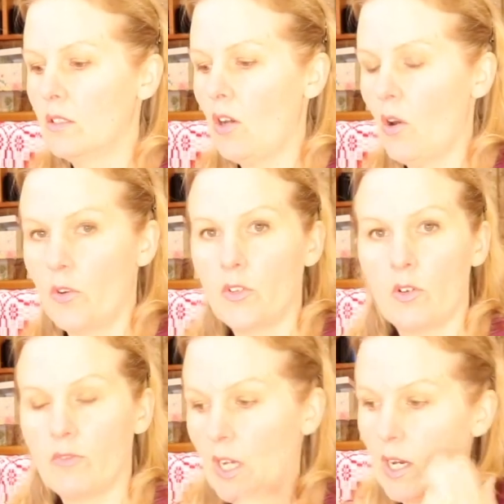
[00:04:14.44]
cone
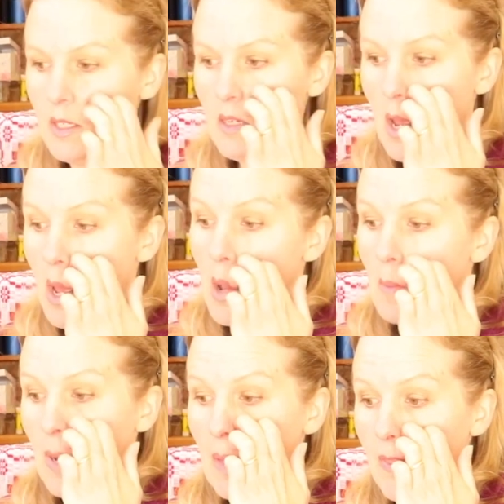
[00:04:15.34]
of yarn,
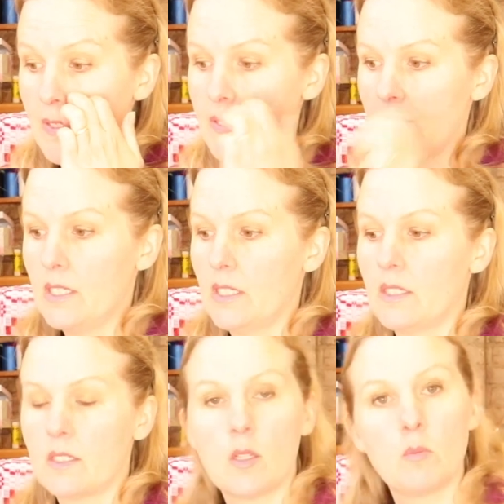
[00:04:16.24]
but this
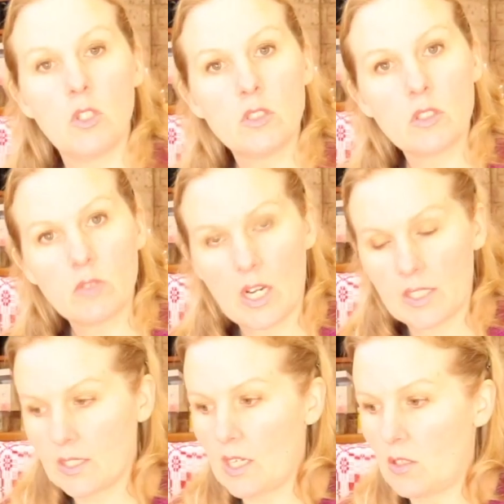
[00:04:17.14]
is a
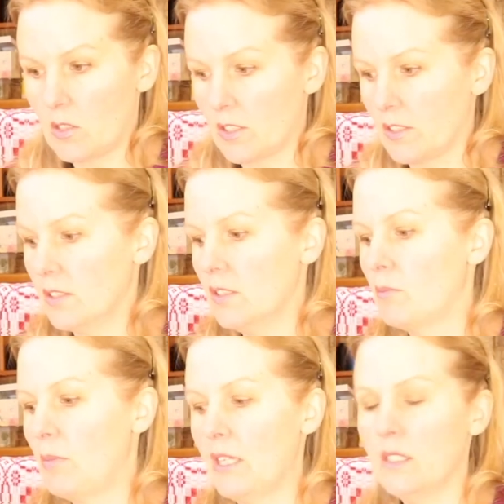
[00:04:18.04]
mercerized cotton
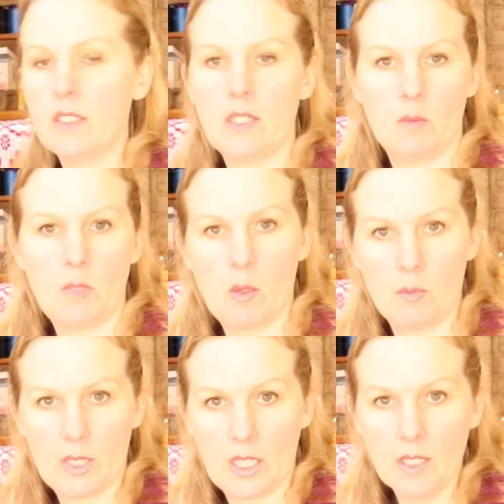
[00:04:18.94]
by the same
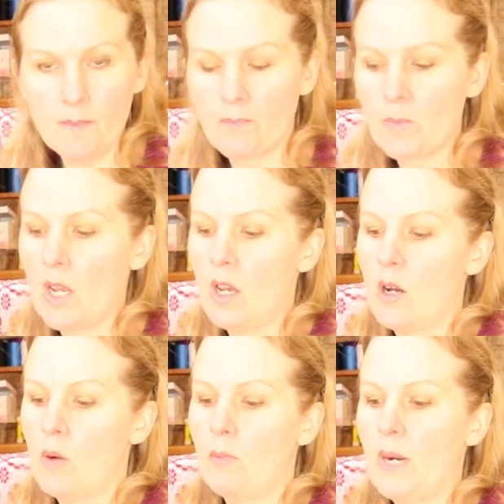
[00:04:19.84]
company,
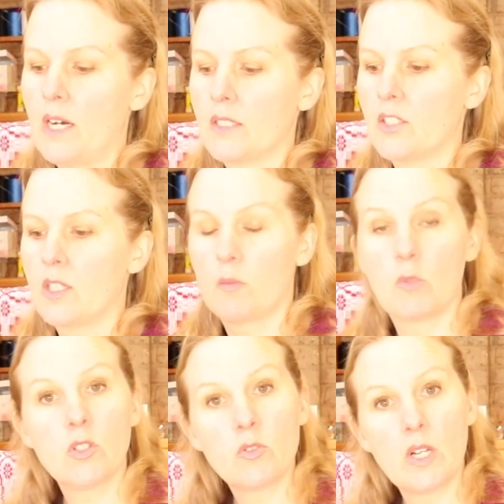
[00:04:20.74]
but their
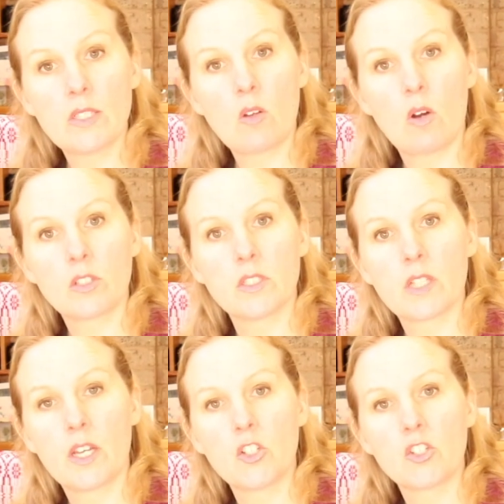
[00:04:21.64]
mercerized
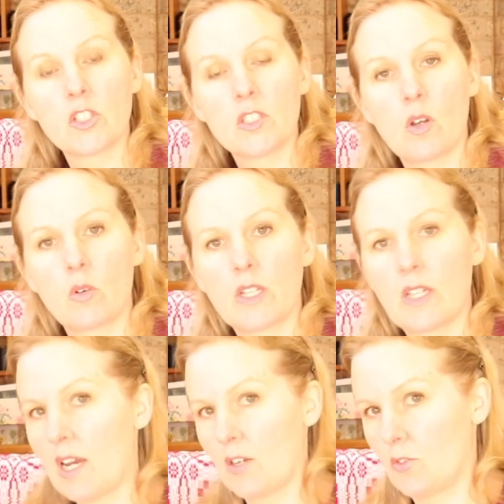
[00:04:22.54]
cottons are usually sold
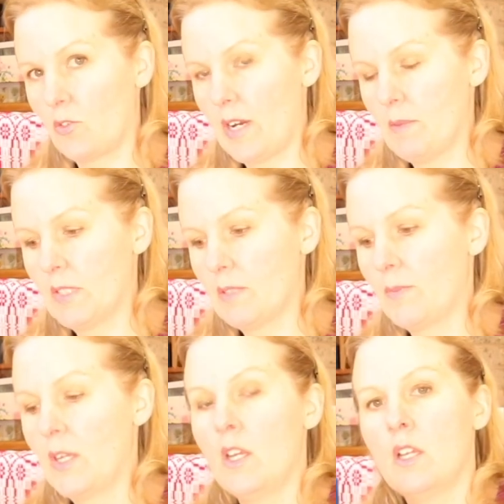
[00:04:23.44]
in one hundred grams.
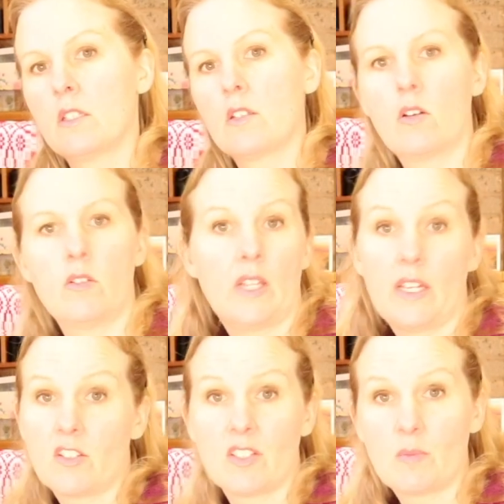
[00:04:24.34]
So
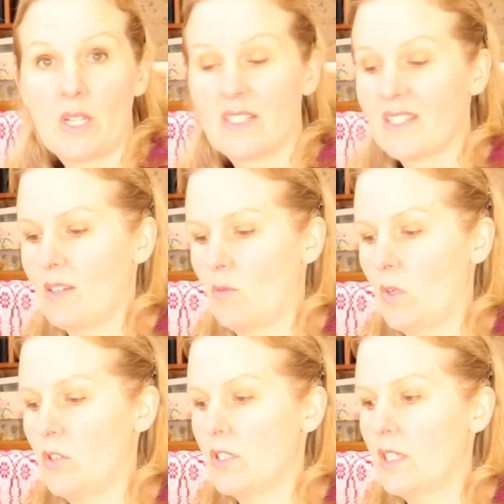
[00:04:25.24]
that just means
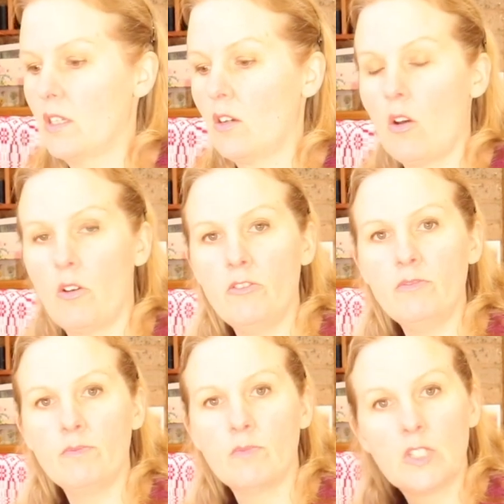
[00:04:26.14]
that when you see the
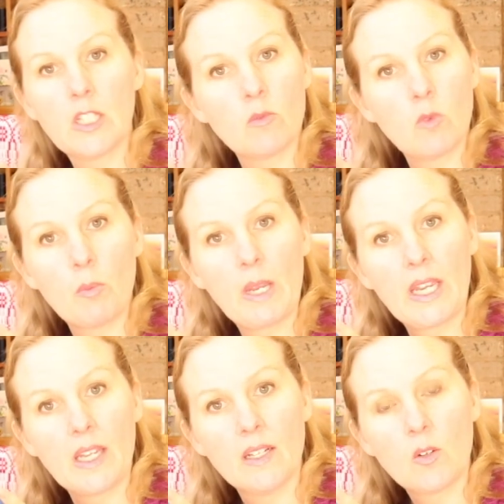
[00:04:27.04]
cone, it will
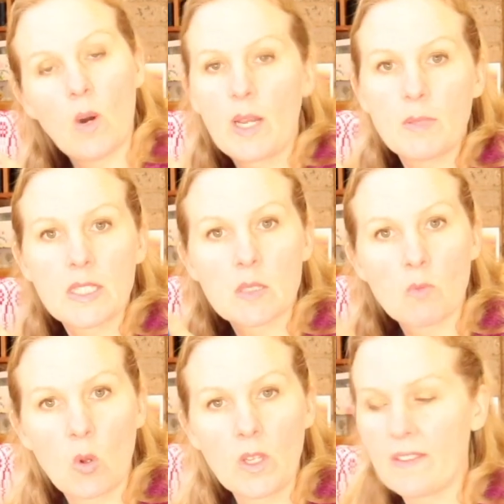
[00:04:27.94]
be quite a bit
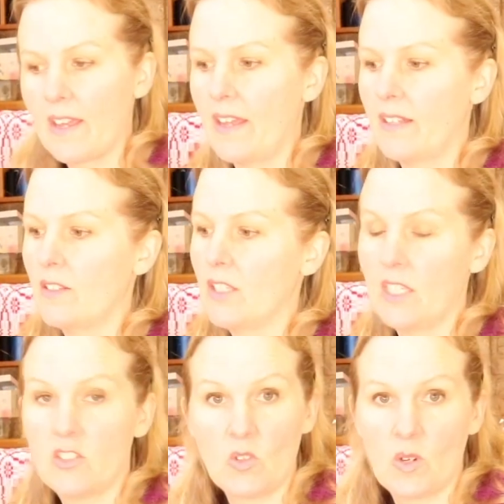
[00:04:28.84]
smaller than
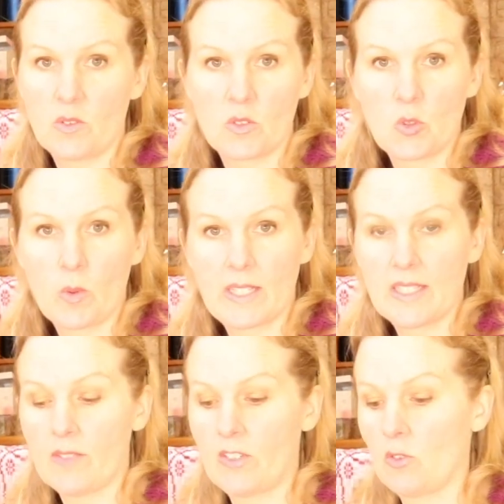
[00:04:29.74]
the two hundred
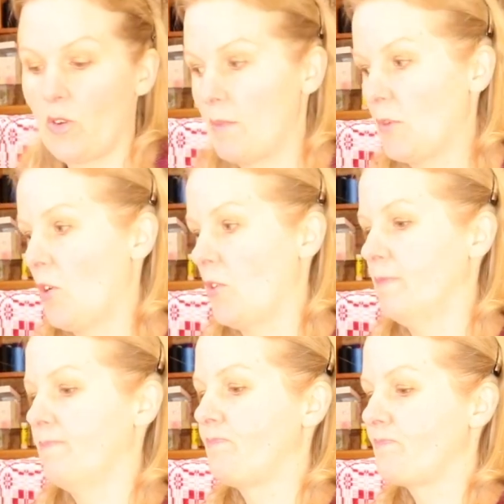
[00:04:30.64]
twenty-seven gram cone.